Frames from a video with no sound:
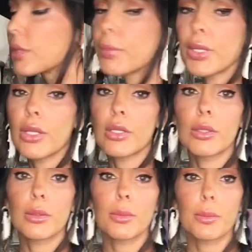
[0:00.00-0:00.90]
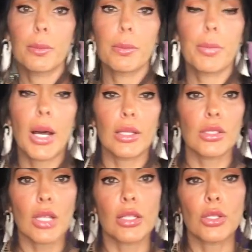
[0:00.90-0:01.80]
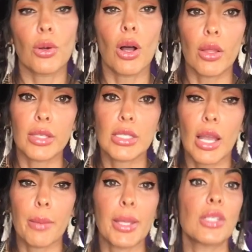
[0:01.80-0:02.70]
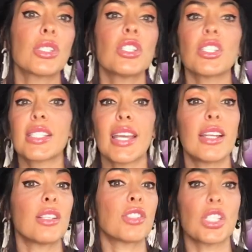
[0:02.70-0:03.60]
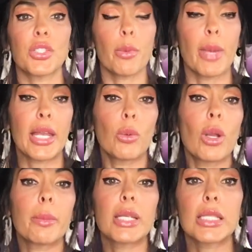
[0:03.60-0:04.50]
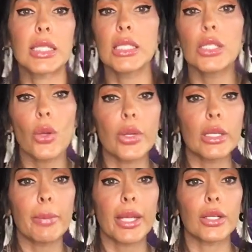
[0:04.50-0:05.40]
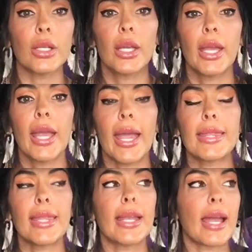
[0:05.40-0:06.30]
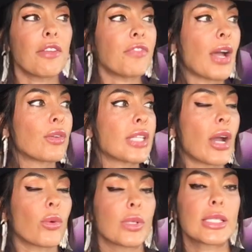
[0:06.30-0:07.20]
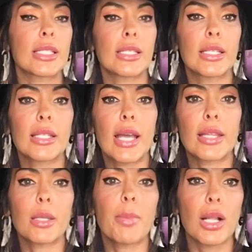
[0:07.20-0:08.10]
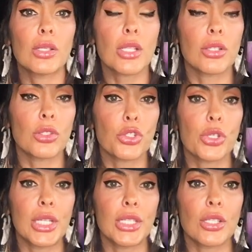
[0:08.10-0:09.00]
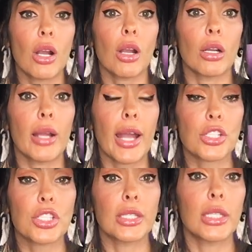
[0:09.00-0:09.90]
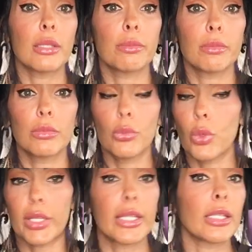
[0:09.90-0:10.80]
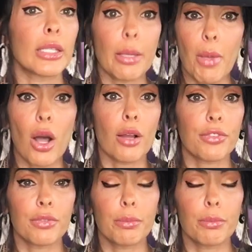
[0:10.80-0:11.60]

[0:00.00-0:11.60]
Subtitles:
to burn Palo Santo all the time. I used to just get it just from anywhere because I didn't know any better. And then I found out recently that the Palo Santo trees we're killing them off,